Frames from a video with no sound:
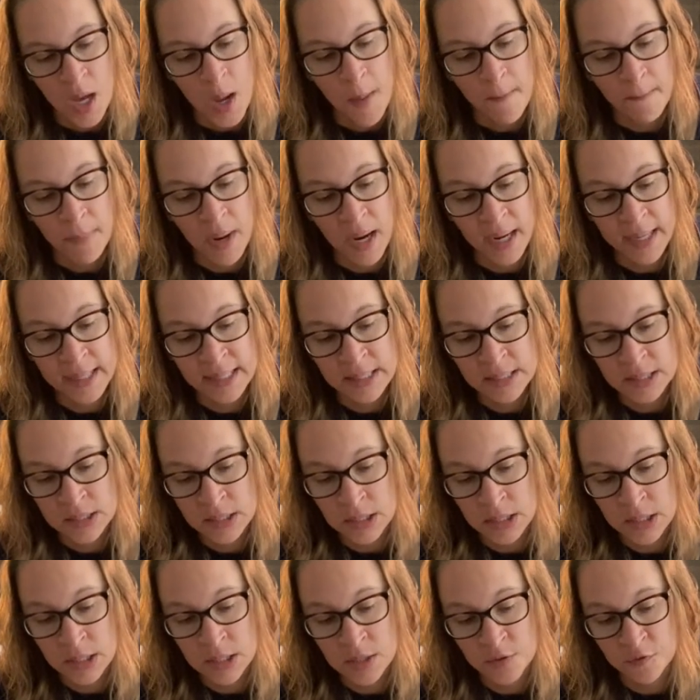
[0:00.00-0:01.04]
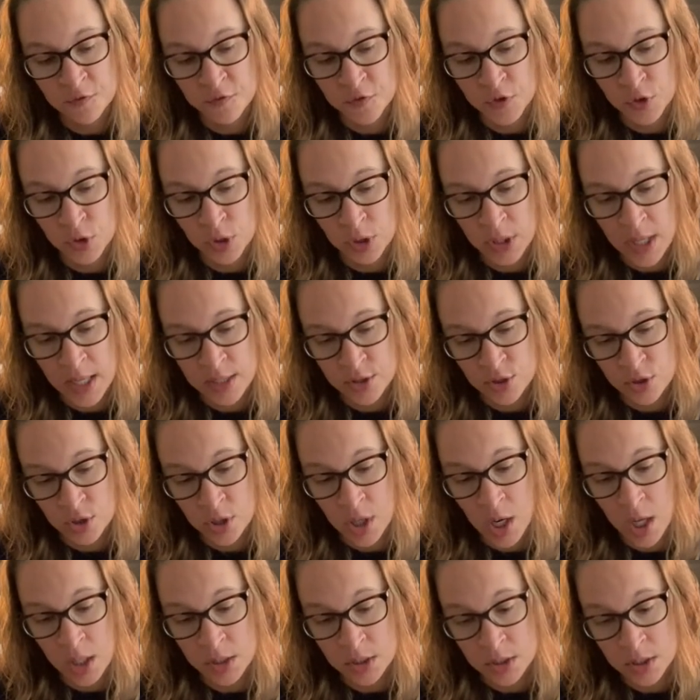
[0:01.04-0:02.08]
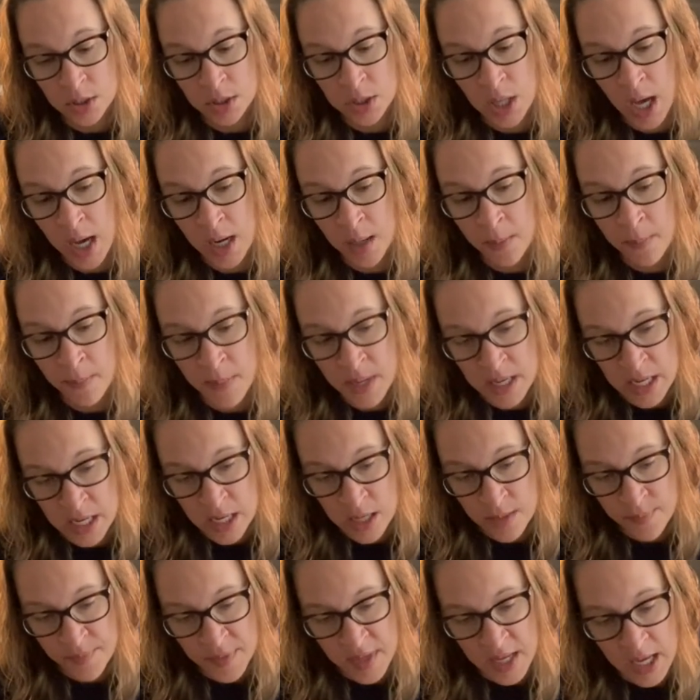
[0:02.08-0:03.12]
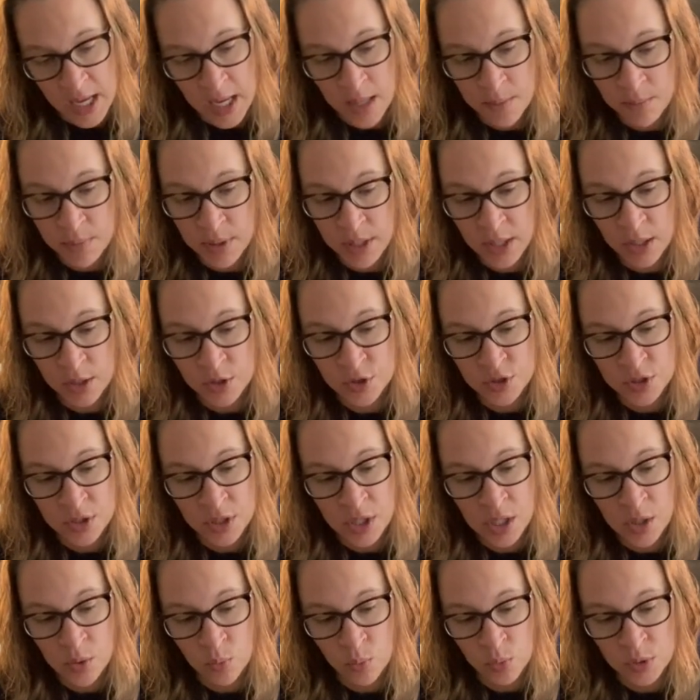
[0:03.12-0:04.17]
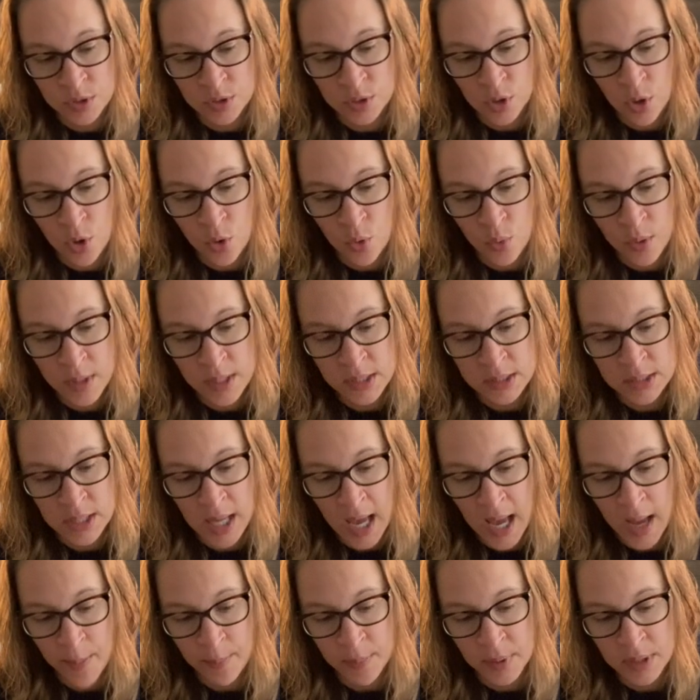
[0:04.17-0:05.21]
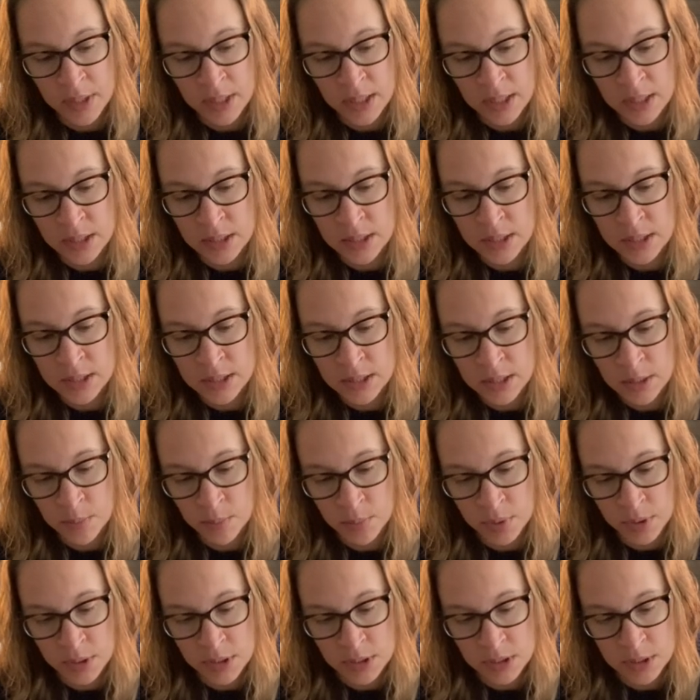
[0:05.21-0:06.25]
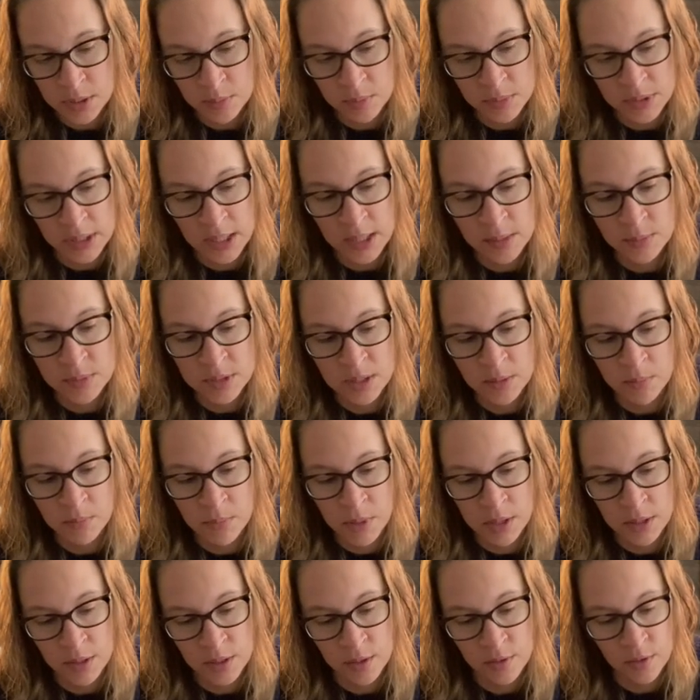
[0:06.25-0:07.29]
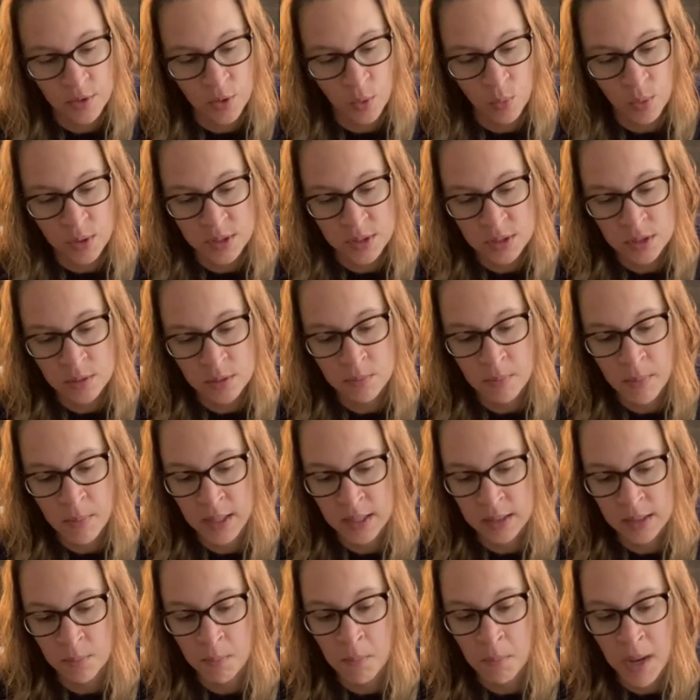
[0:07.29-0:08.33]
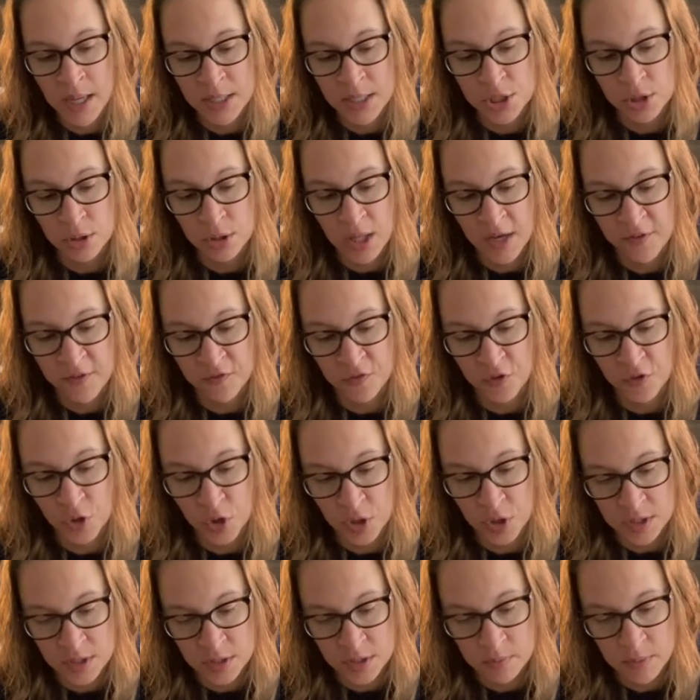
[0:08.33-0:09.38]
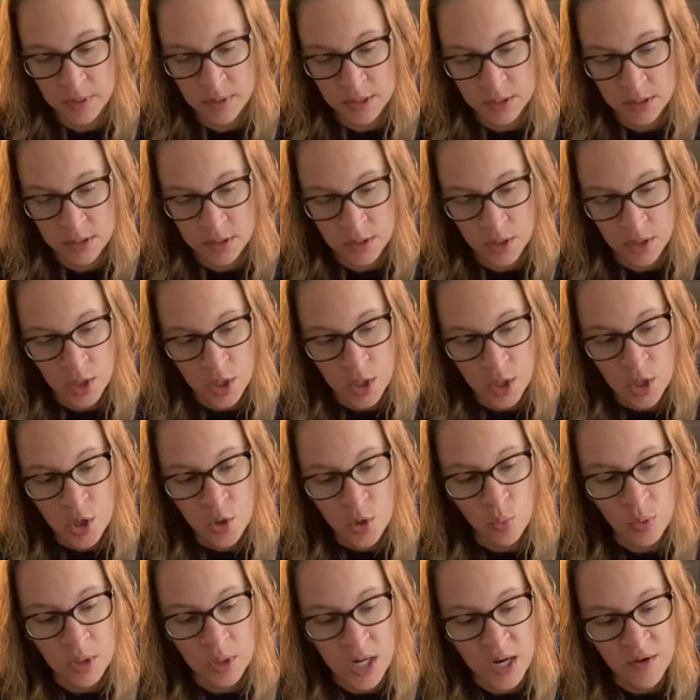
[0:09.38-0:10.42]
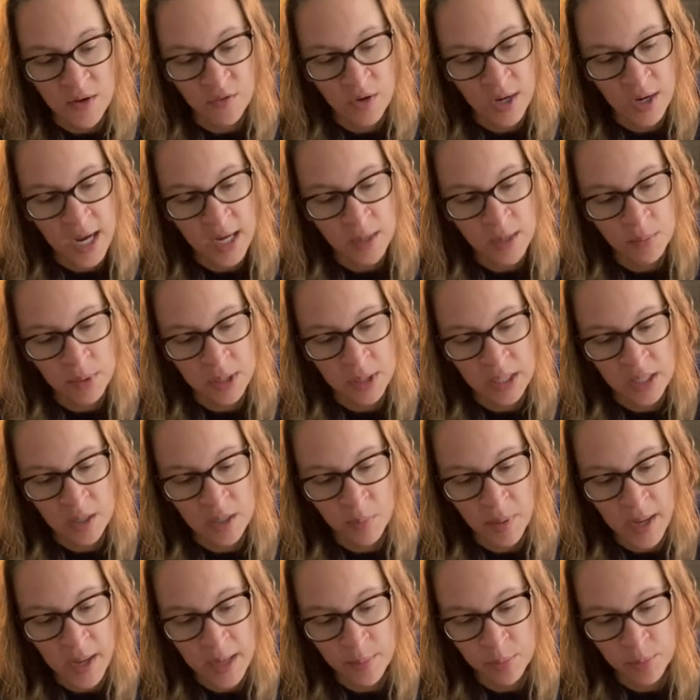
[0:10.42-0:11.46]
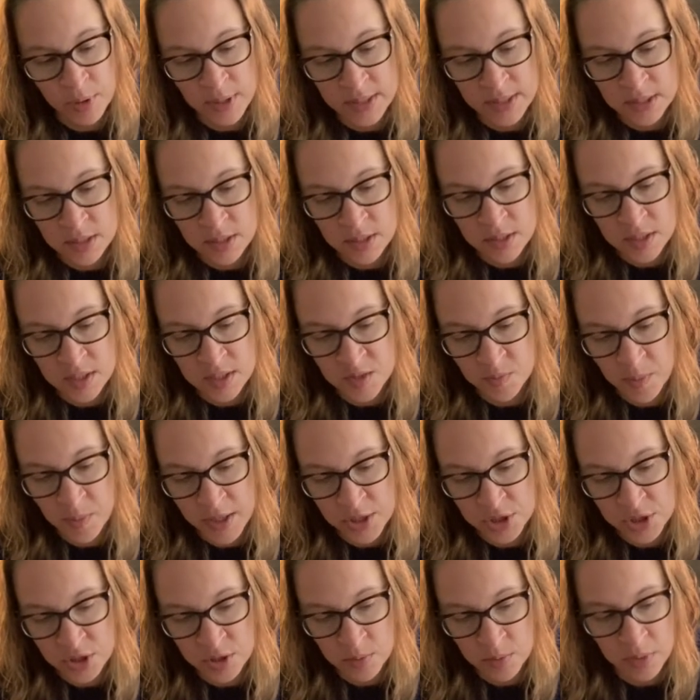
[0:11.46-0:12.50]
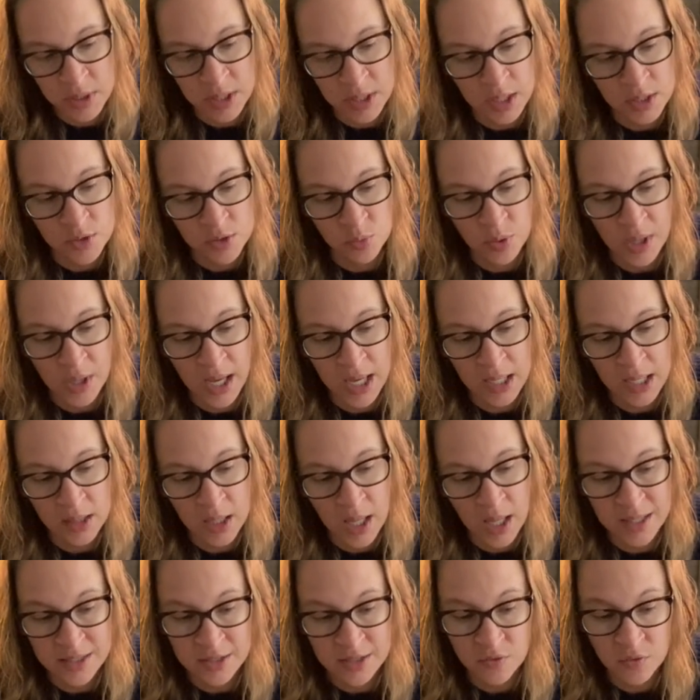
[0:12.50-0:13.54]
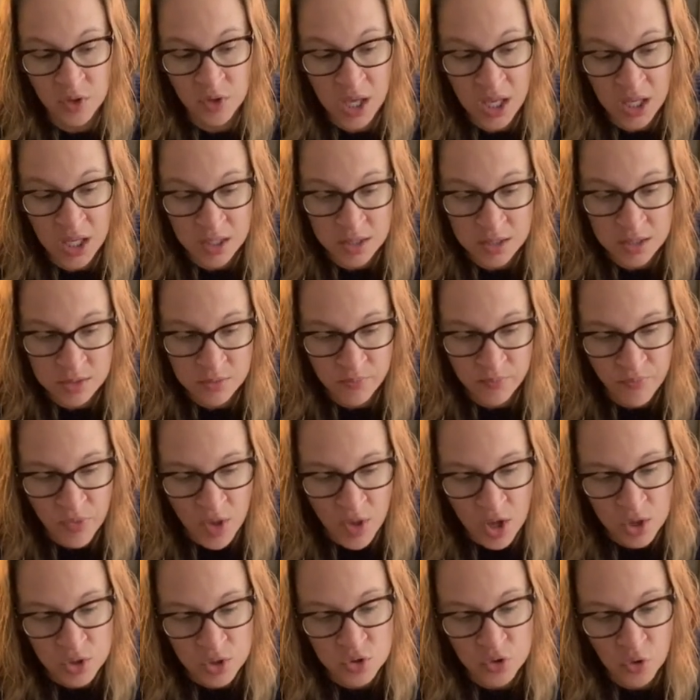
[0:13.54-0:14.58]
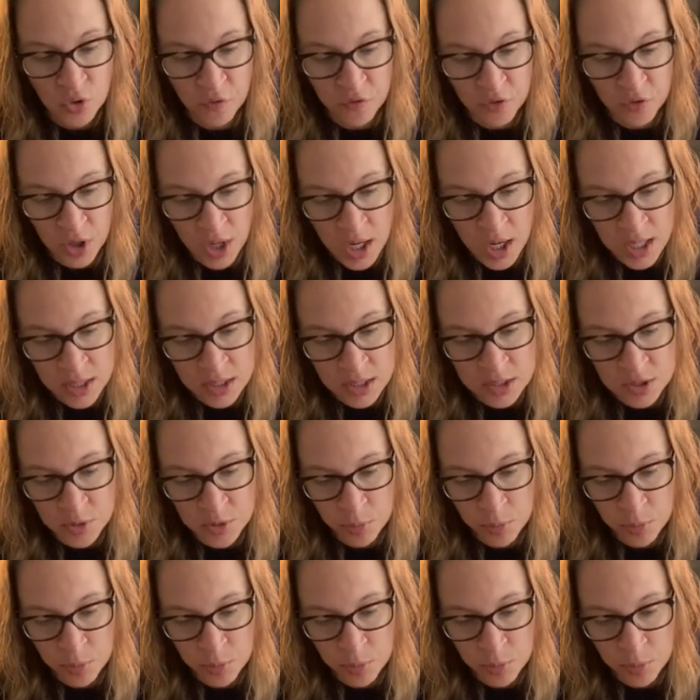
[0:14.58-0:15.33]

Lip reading: Buying seeds and fertilizer cost a lot of money, and because it was always happened in December, sometimes it meant that there wasn't much left for Christmas. We never had money to buy presents, especially because we had lots of kids. So for us, the